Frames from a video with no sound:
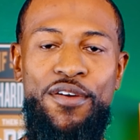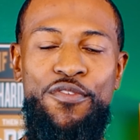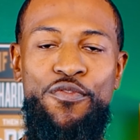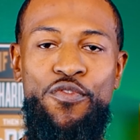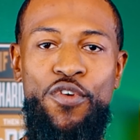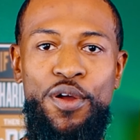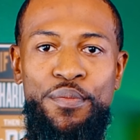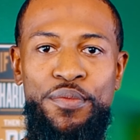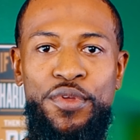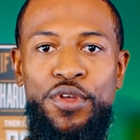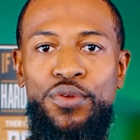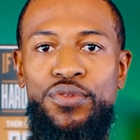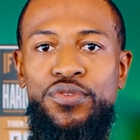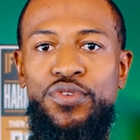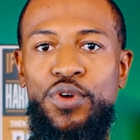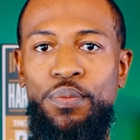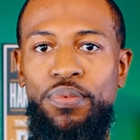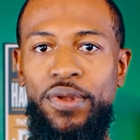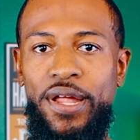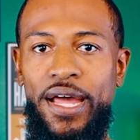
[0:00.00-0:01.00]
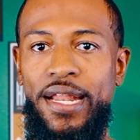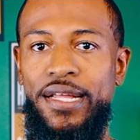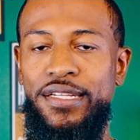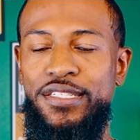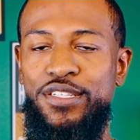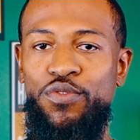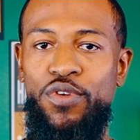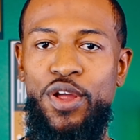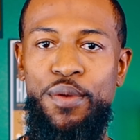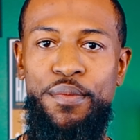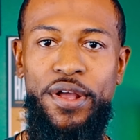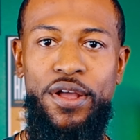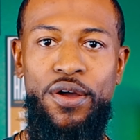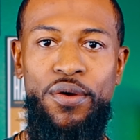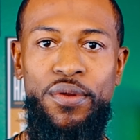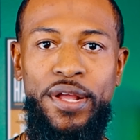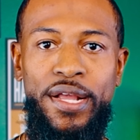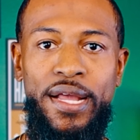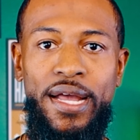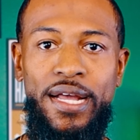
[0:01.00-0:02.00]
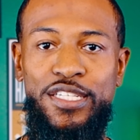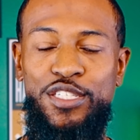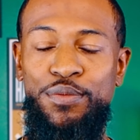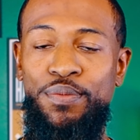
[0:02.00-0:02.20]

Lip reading: from you to apply that ceramic coating, guys.